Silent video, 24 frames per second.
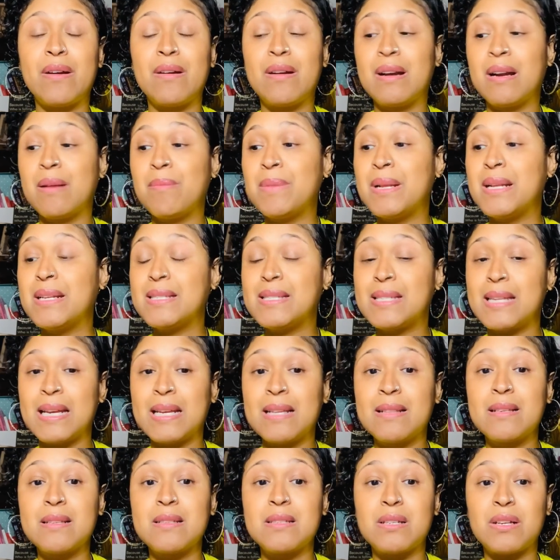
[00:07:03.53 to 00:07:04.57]
And I'm not
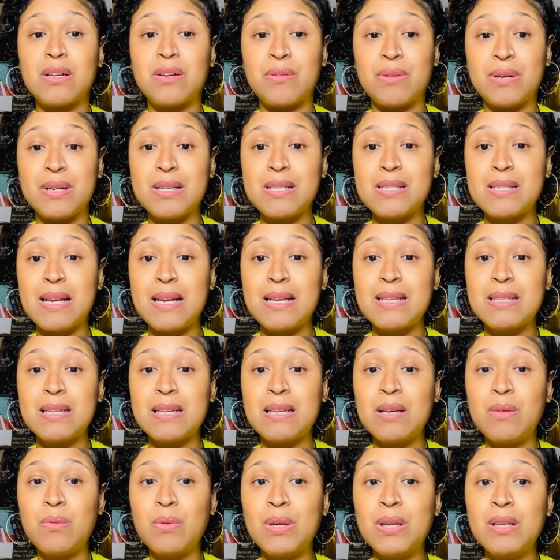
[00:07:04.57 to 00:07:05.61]
saying this to criticize
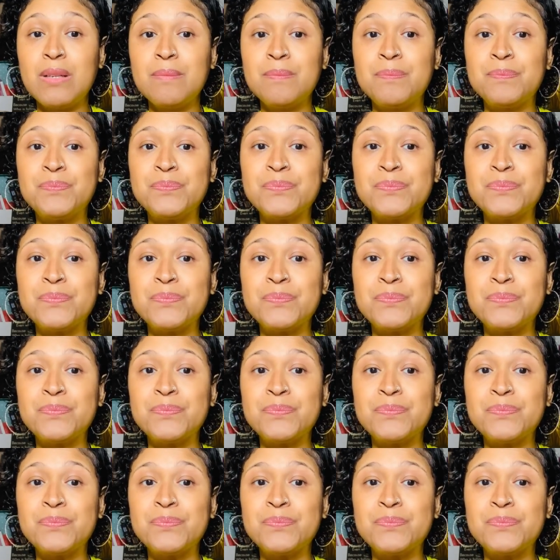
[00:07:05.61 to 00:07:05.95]
anyone.